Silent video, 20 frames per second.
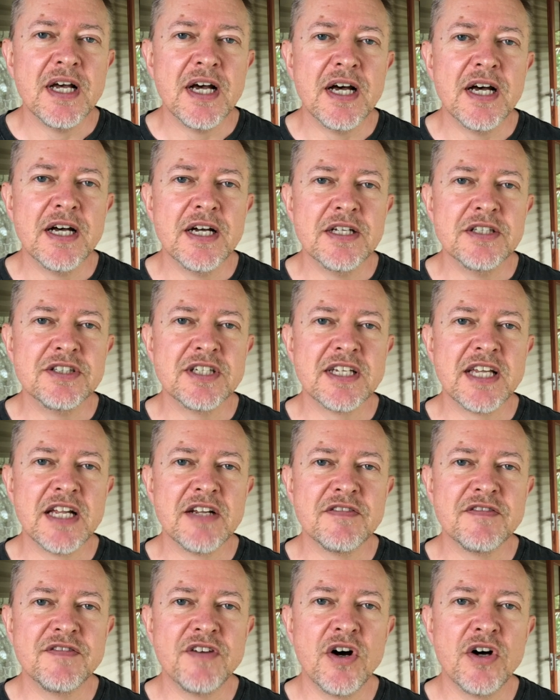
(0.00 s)
to get
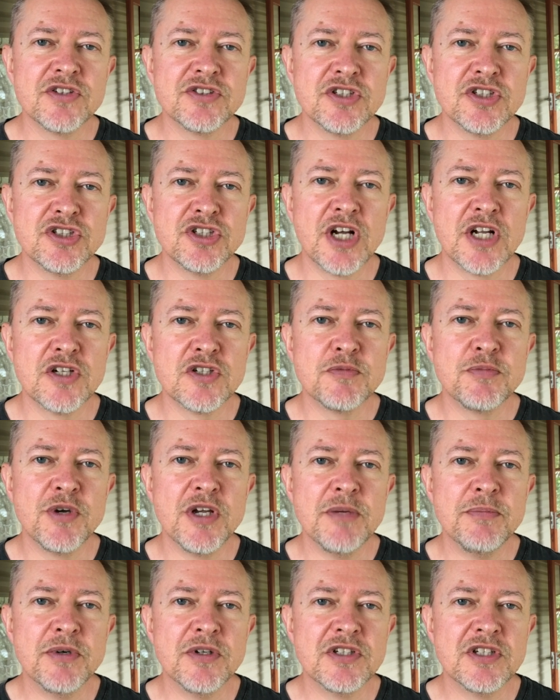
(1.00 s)
a faster shutter
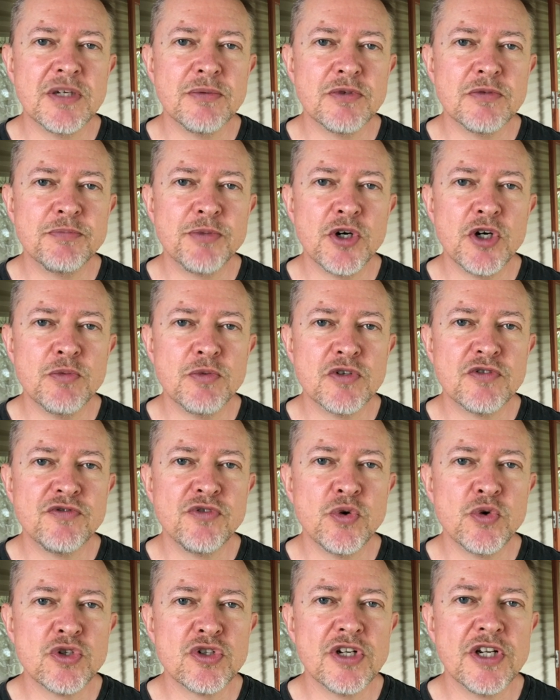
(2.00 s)
speed, but bird was
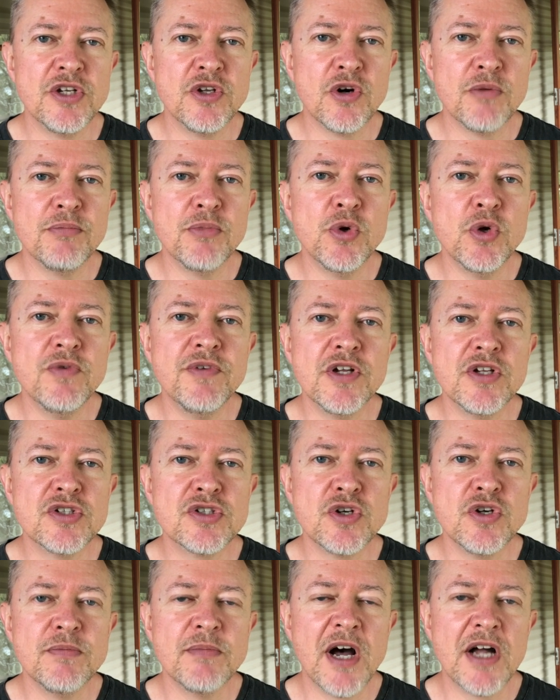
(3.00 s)
fortunately not moving
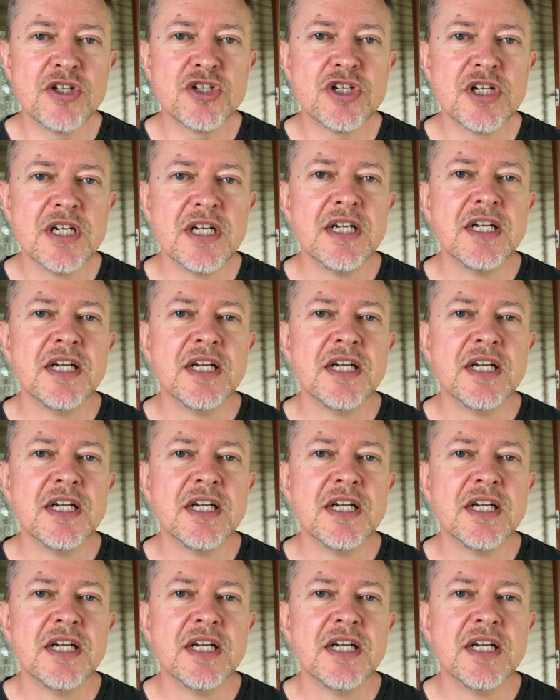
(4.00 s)
too much,